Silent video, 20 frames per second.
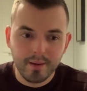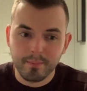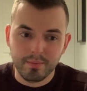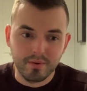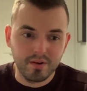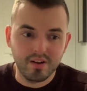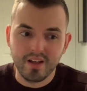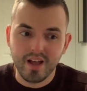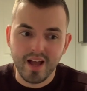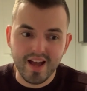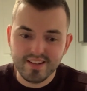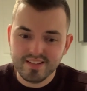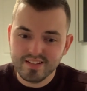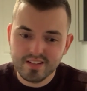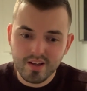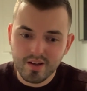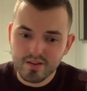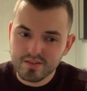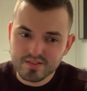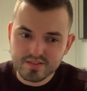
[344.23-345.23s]
but I don't
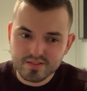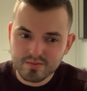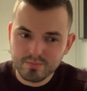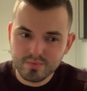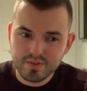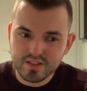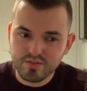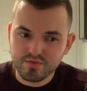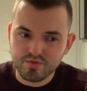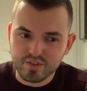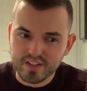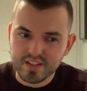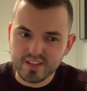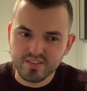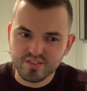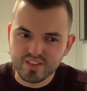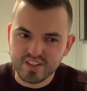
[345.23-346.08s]
know, there's something really,